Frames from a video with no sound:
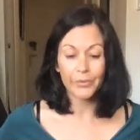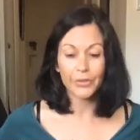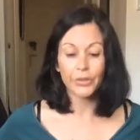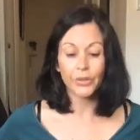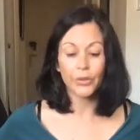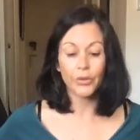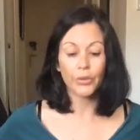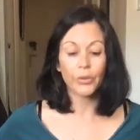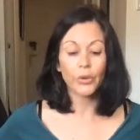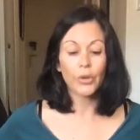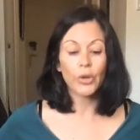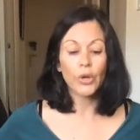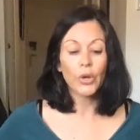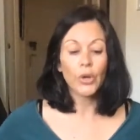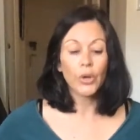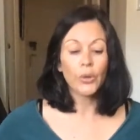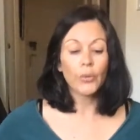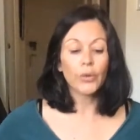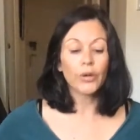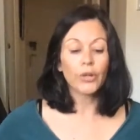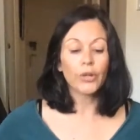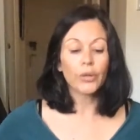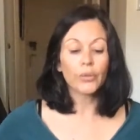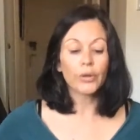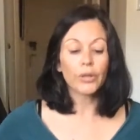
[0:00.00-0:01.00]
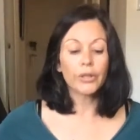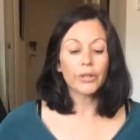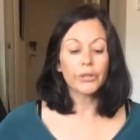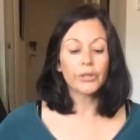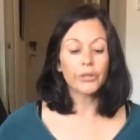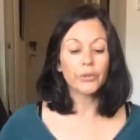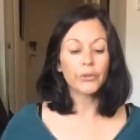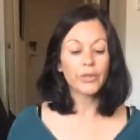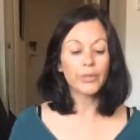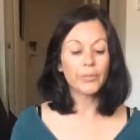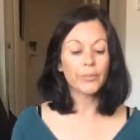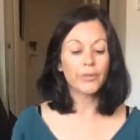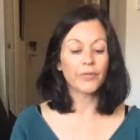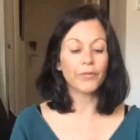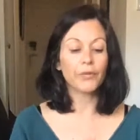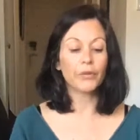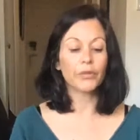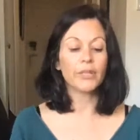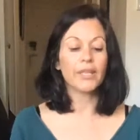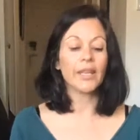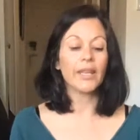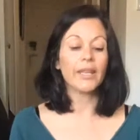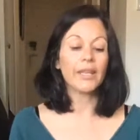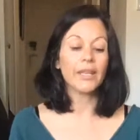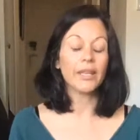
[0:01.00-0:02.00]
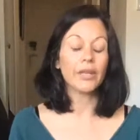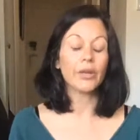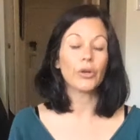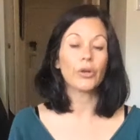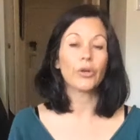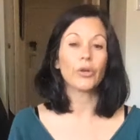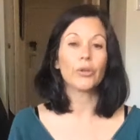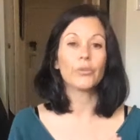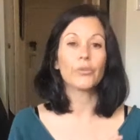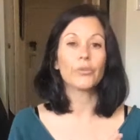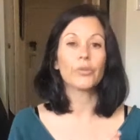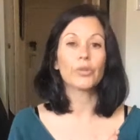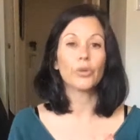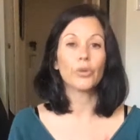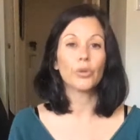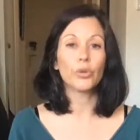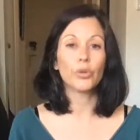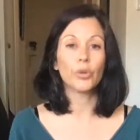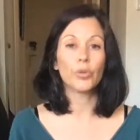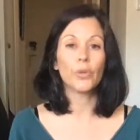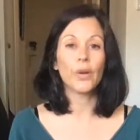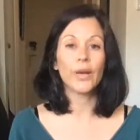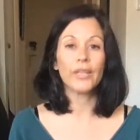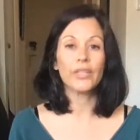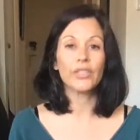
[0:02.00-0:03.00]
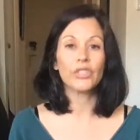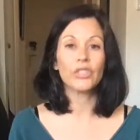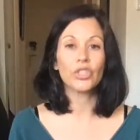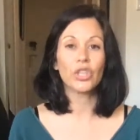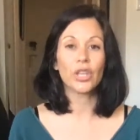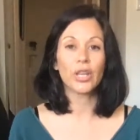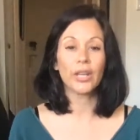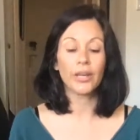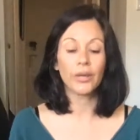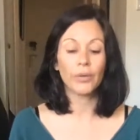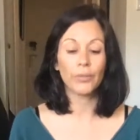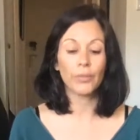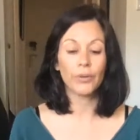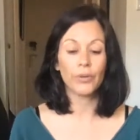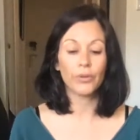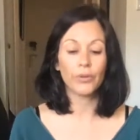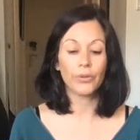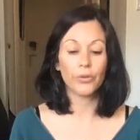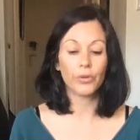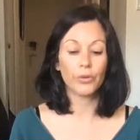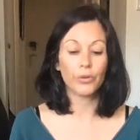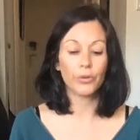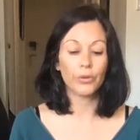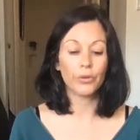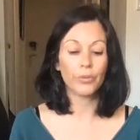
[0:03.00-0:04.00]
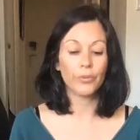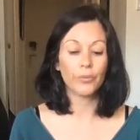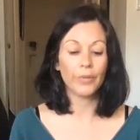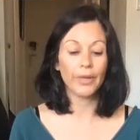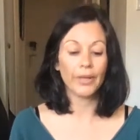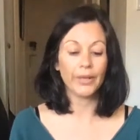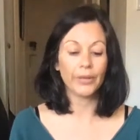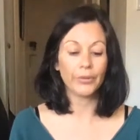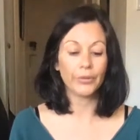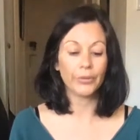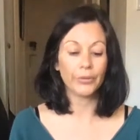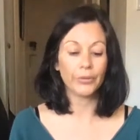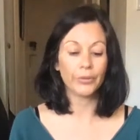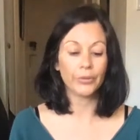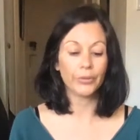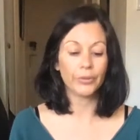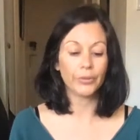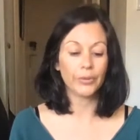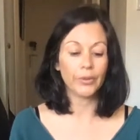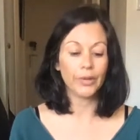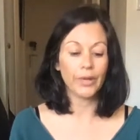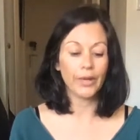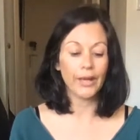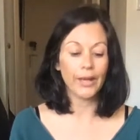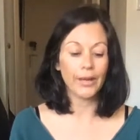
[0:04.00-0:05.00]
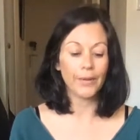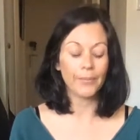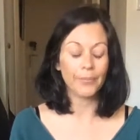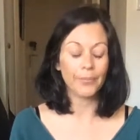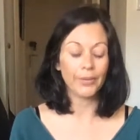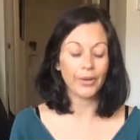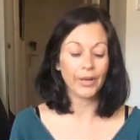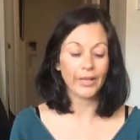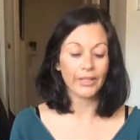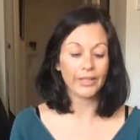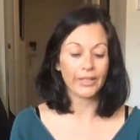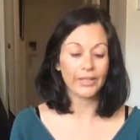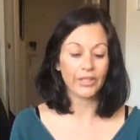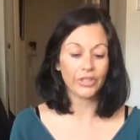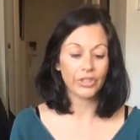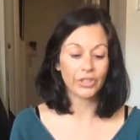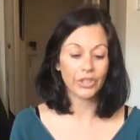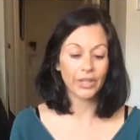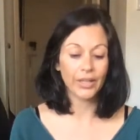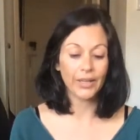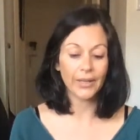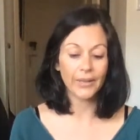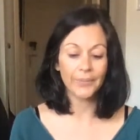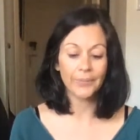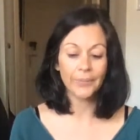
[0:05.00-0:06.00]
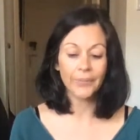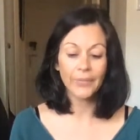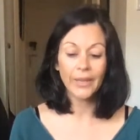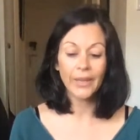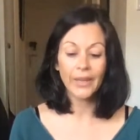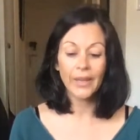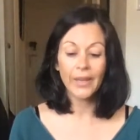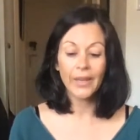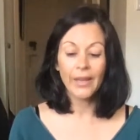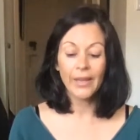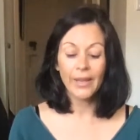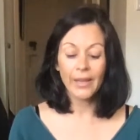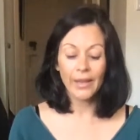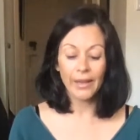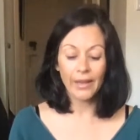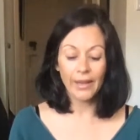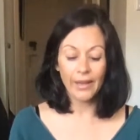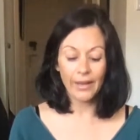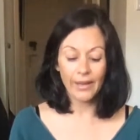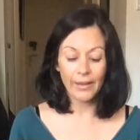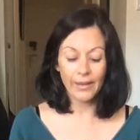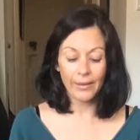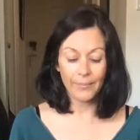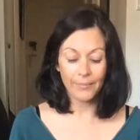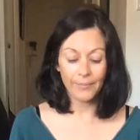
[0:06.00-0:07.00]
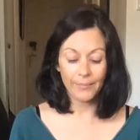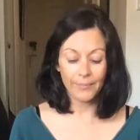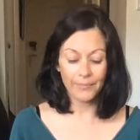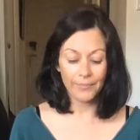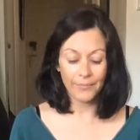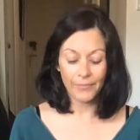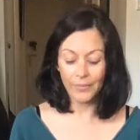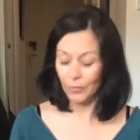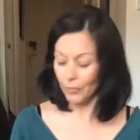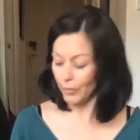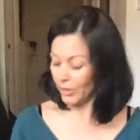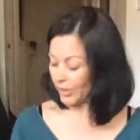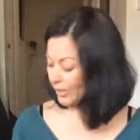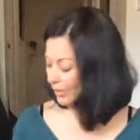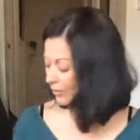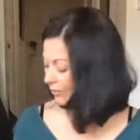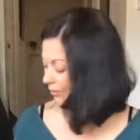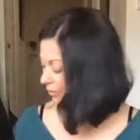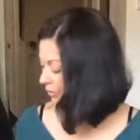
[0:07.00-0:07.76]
So what you want to do is, before taking herbs, always check with your medical practitioner. What else?